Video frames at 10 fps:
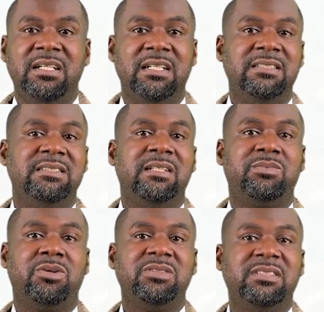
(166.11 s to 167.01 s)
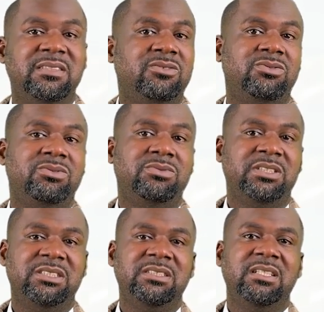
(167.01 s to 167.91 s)
And this is the process through
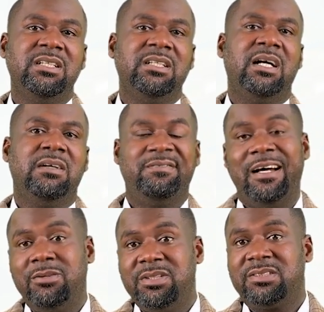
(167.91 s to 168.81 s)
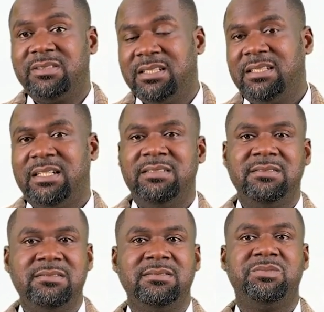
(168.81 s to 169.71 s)
which value is created,
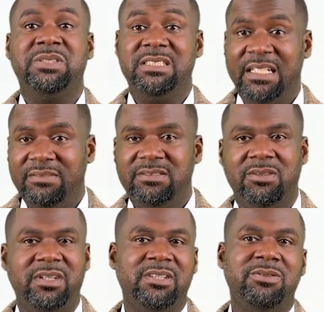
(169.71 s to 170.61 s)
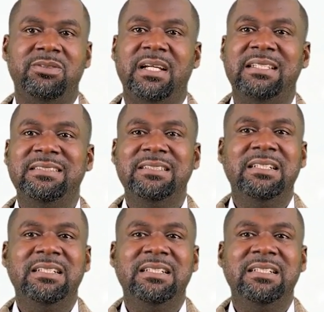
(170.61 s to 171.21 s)
preserved, or eroded